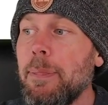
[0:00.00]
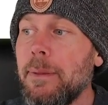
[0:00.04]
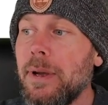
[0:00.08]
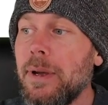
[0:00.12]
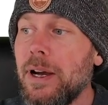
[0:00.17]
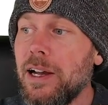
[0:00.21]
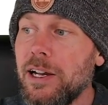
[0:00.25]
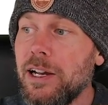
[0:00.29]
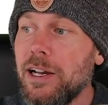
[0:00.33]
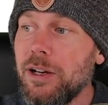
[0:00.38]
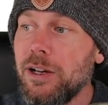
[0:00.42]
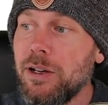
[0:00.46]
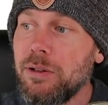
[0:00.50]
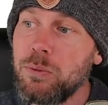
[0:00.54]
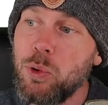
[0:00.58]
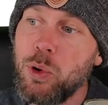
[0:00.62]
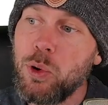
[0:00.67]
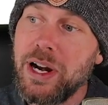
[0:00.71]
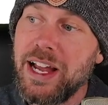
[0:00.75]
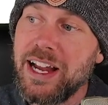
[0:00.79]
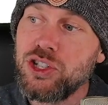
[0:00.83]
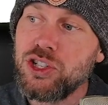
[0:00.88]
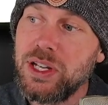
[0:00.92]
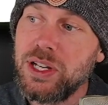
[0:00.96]

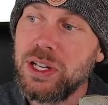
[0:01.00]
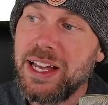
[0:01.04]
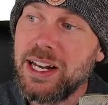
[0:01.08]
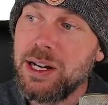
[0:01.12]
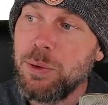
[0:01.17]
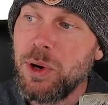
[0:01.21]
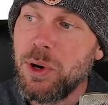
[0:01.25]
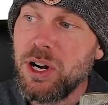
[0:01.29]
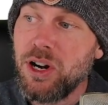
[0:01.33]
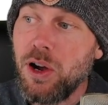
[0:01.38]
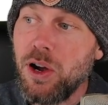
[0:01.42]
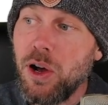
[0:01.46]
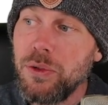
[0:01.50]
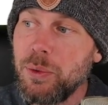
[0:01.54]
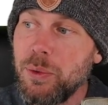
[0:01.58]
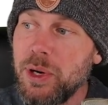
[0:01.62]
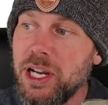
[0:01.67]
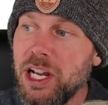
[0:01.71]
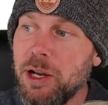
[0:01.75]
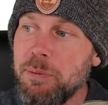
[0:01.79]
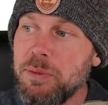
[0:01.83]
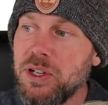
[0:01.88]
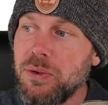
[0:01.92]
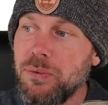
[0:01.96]
Or actually anywhere all the
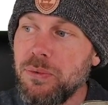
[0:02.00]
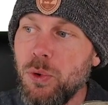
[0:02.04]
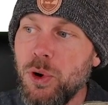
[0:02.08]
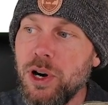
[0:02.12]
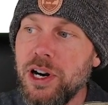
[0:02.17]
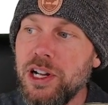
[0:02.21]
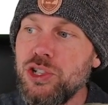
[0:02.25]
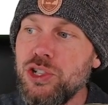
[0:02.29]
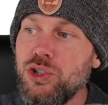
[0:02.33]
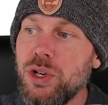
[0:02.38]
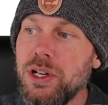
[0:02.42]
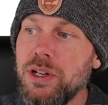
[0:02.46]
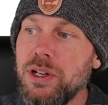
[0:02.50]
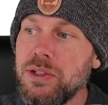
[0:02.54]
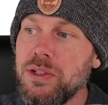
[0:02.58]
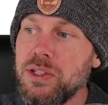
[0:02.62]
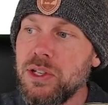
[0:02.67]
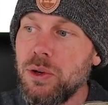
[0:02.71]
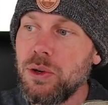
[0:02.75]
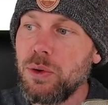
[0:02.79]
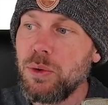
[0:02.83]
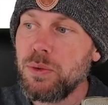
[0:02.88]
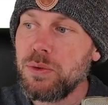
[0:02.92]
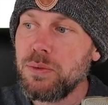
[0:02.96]
way up to 400,
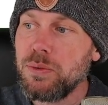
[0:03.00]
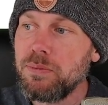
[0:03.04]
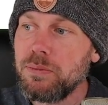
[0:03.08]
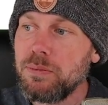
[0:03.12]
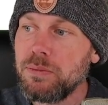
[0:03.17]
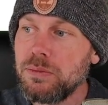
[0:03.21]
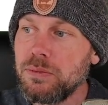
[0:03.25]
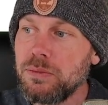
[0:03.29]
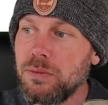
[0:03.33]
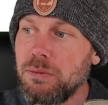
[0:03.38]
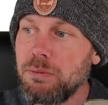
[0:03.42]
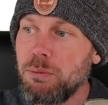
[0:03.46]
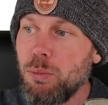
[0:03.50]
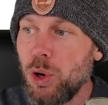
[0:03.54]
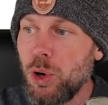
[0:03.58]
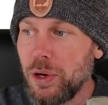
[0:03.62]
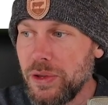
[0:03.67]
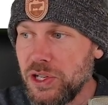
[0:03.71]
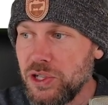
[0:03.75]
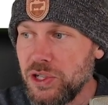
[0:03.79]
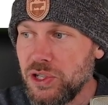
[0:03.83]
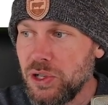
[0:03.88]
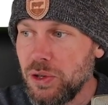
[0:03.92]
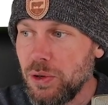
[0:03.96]
so more
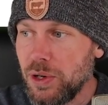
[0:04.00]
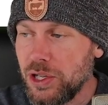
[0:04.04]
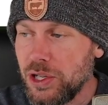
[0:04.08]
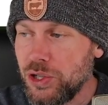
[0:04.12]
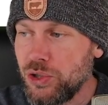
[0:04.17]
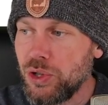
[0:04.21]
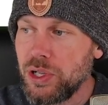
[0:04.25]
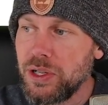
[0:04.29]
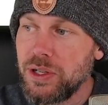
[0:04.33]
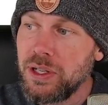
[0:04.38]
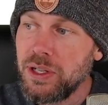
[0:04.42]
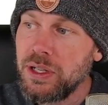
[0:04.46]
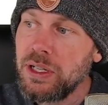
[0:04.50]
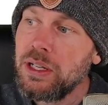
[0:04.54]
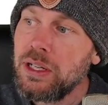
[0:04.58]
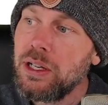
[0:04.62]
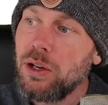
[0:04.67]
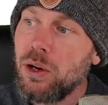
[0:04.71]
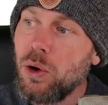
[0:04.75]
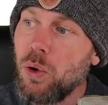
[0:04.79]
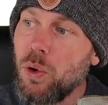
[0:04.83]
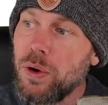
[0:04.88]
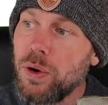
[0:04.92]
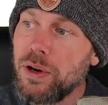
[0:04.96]
than 200
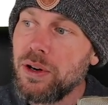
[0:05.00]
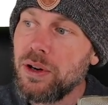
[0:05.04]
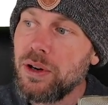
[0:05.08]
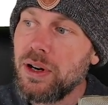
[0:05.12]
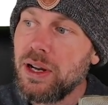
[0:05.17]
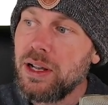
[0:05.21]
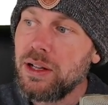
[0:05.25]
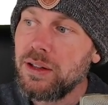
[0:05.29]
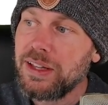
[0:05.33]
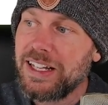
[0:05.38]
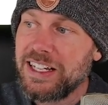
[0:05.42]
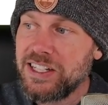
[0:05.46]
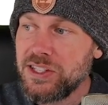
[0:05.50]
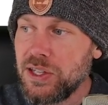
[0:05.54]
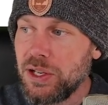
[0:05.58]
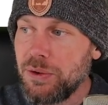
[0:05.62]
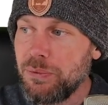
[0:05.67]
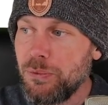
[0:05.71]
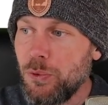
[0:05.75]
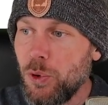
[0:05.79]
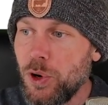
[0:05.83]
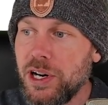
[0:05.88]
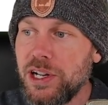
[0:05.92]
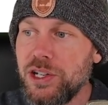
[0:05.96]
or less than
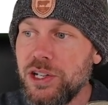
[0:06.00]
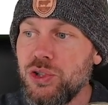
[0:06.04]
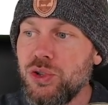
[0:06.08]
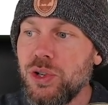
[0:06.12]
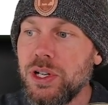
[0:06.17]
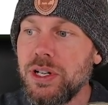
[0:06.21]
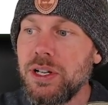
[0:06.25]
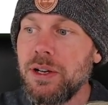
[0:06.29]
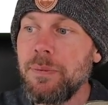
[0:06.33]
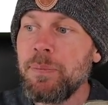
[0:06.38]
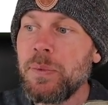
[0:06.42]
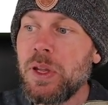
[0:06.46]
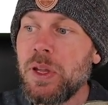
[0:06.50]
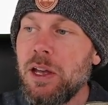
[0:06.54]
400.